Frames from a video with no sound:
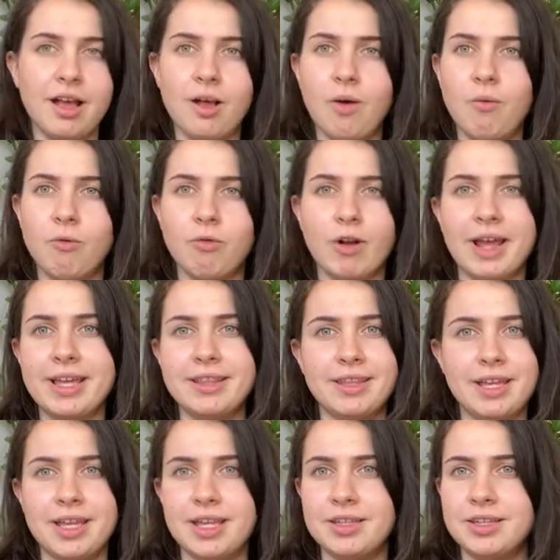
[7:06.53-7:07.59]
Right
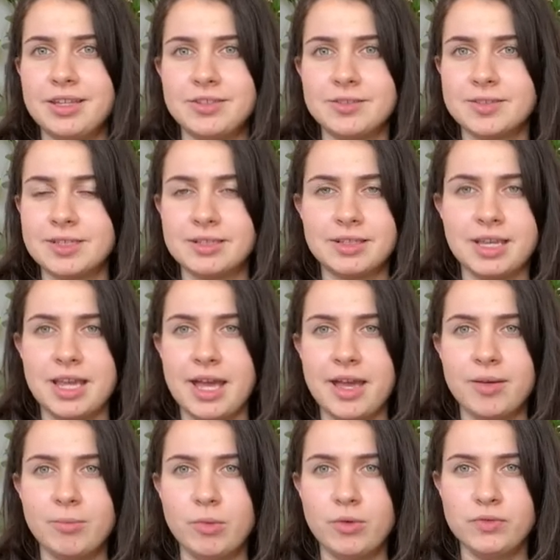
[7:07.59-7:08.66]
then, instantly,
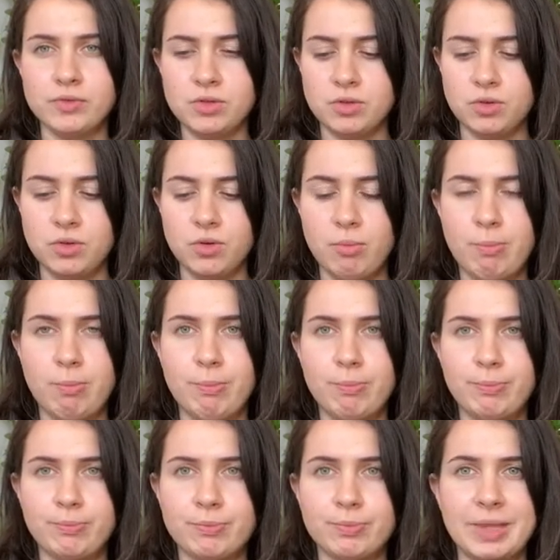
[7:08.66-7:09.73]
I moved to
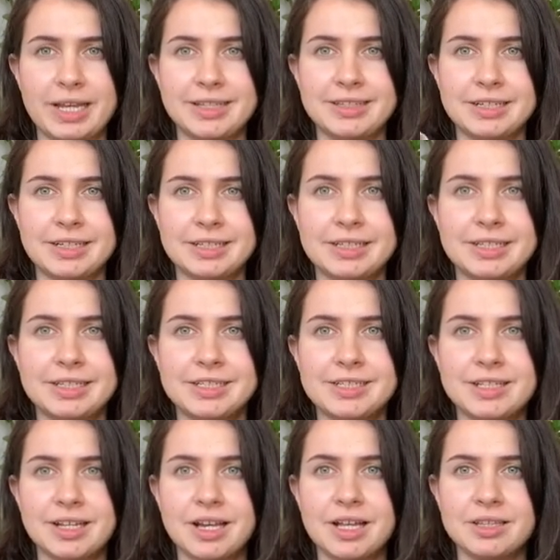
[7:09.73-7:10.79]
like the
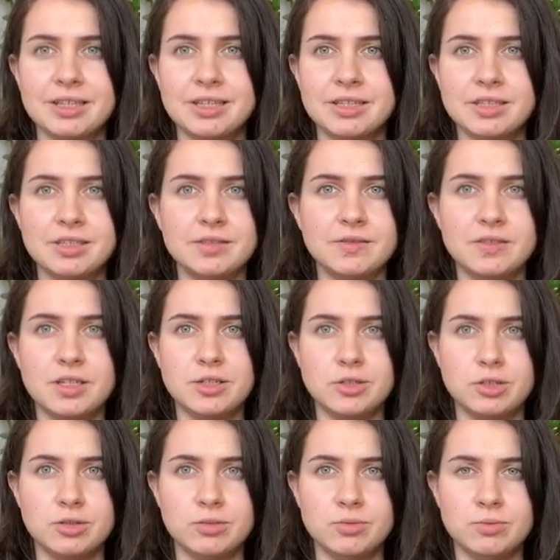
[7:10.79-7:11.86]
cleanest cotton
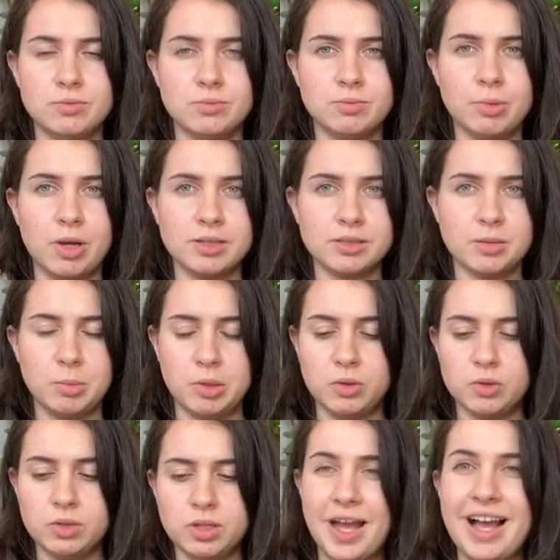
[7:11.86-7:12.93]
tissue
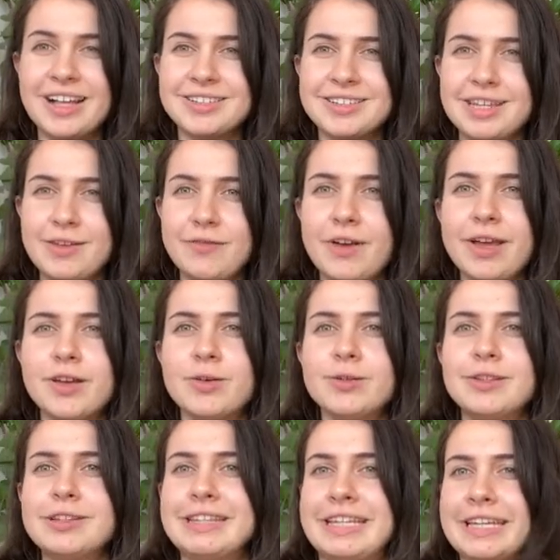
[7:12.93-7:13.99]
possible. I'll see if I
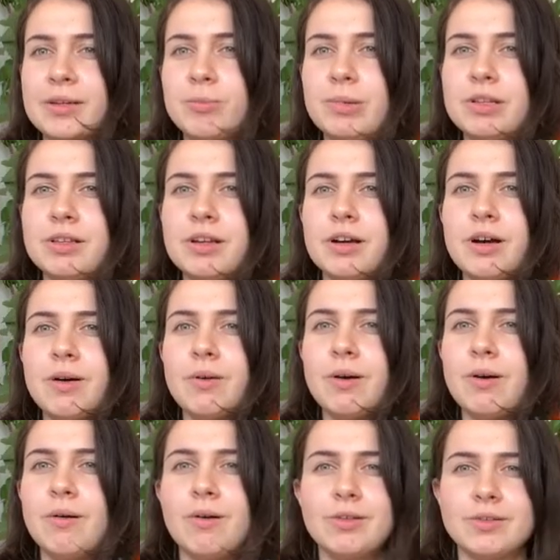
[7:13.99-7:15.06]
could link below
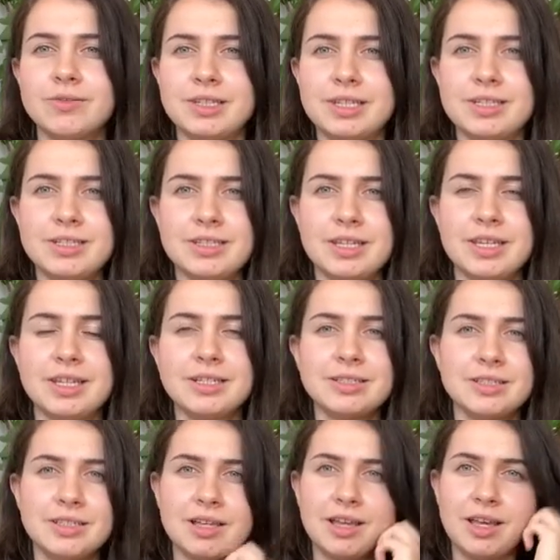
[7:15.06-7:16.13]
all of these
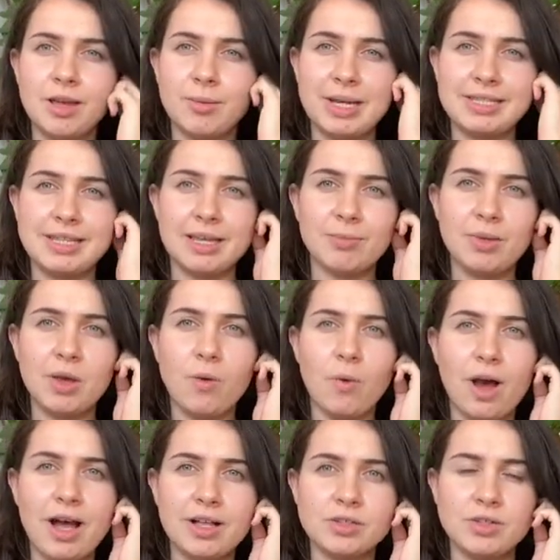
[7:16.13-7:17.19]
things. It might take me a
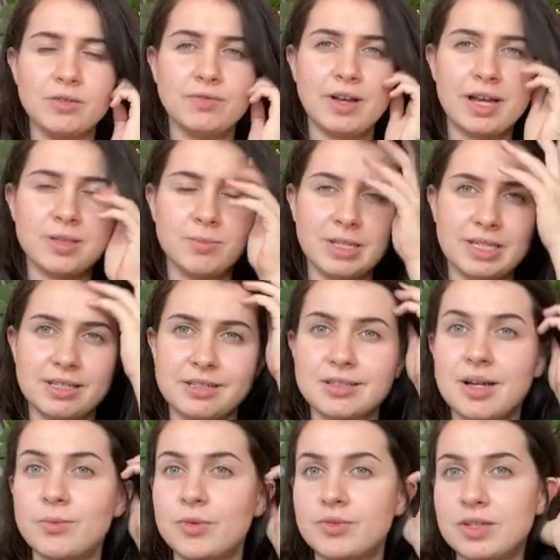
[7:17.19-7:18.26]
while to find, because
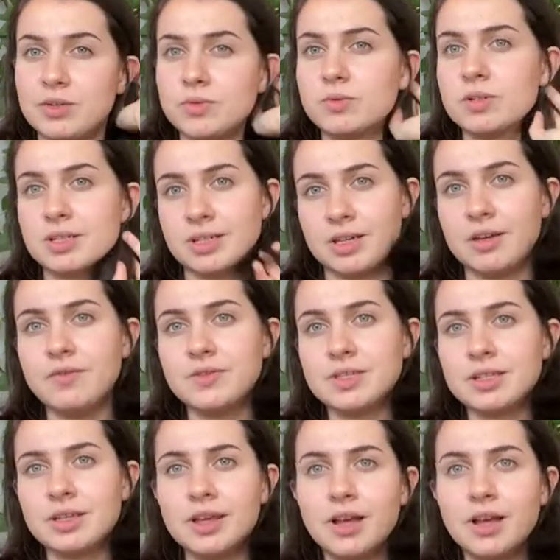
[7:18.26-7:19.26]
some of these were gifts,